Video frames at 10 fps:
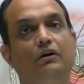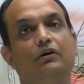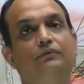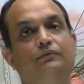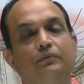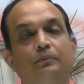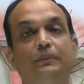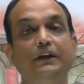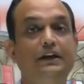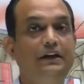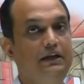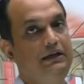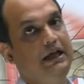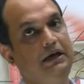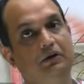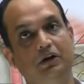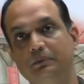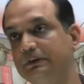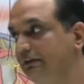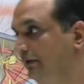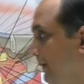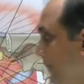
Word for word: of medial pterygoid muscle.